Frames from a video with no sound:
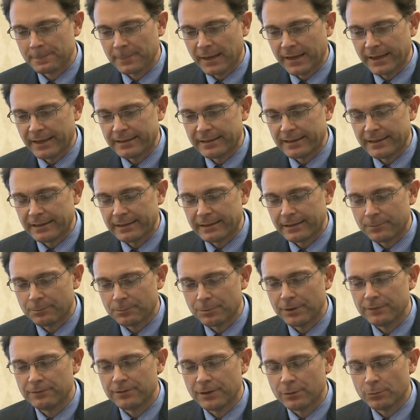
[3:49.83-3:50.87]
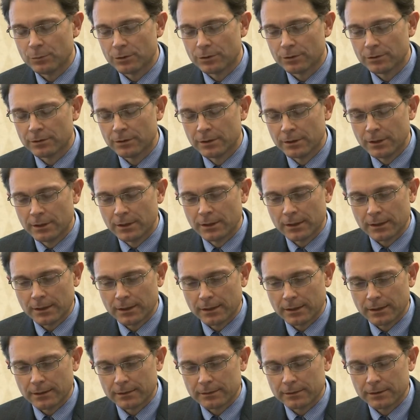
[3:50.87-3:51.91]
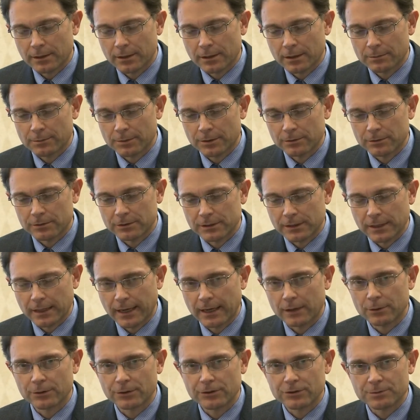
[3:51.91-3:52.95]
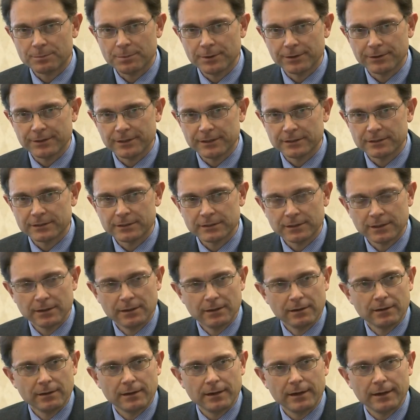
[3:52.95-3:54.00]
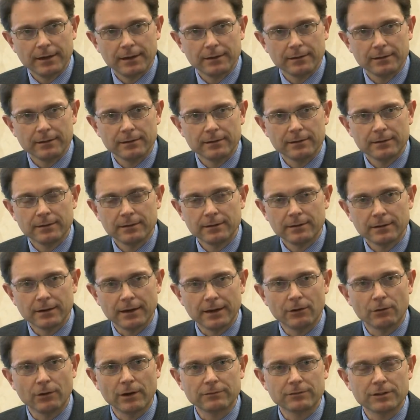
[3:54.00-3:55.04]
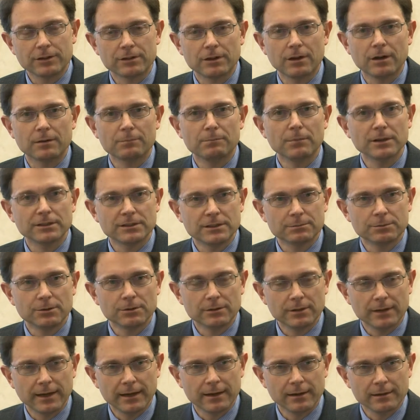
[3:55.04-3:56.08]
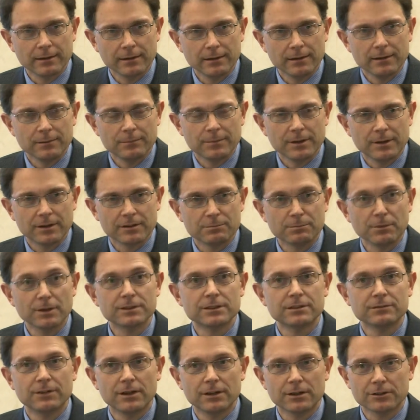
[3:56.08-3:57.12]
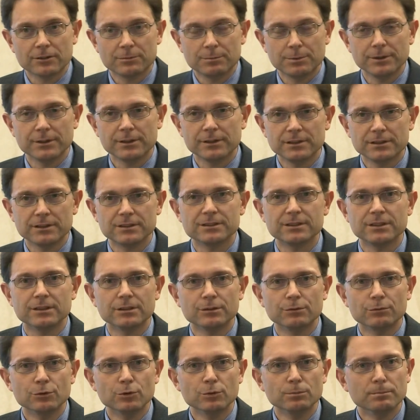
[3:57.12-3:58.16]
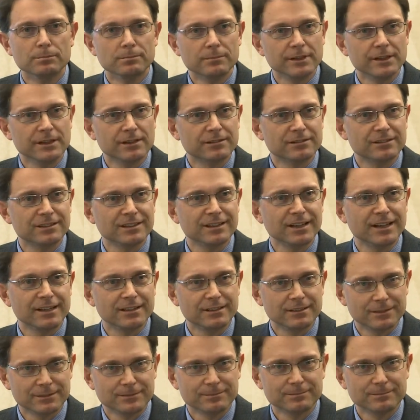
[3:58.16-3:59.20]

And then briefly we'll talk about our experience, and I don't have to talk much about that because much of our experience is in the room here tonight.